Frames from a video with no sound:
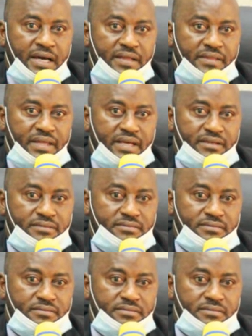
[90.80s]
And
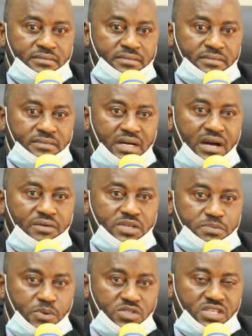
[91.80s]
I
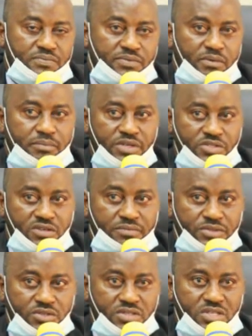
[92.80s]
was posted from Ministry
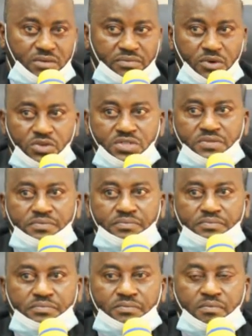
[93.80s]
of Justice, of course,
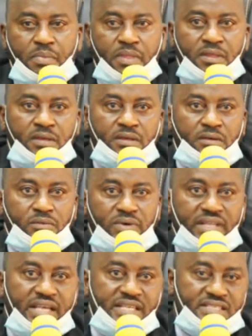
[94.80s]

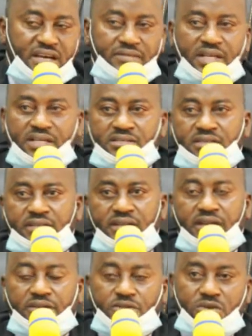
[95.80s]
when I served as
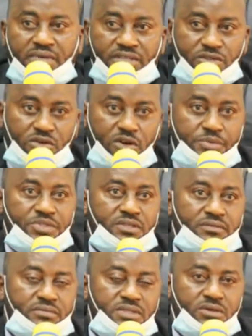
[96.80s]
director of anti-corruption.
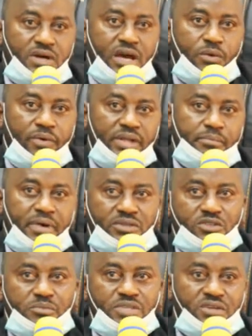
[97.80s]
So I went back
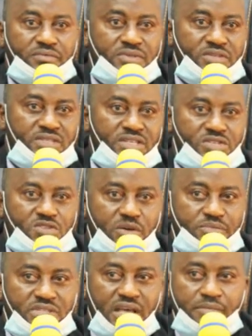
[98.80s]
to Ministry of Justice
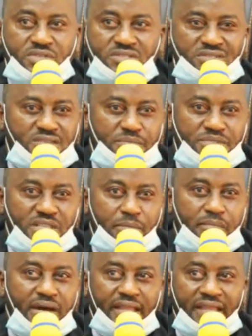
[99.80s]
sometime
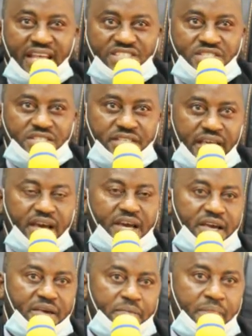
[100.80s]
September last year
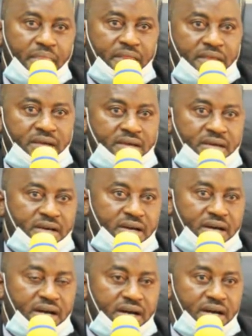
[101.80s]

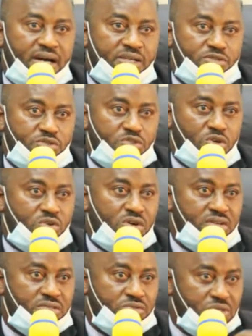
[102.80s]
to
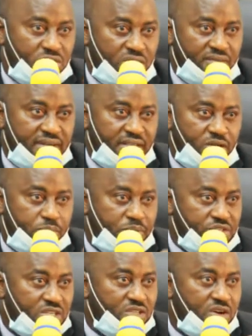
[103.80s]
take over the
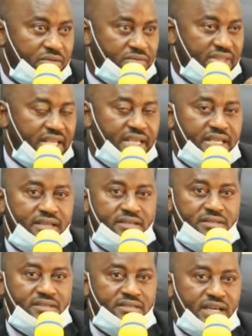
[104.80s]
position of the
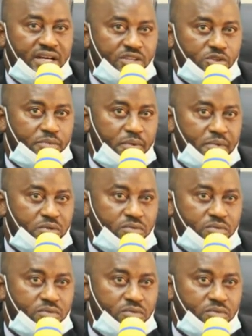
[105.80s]
Director of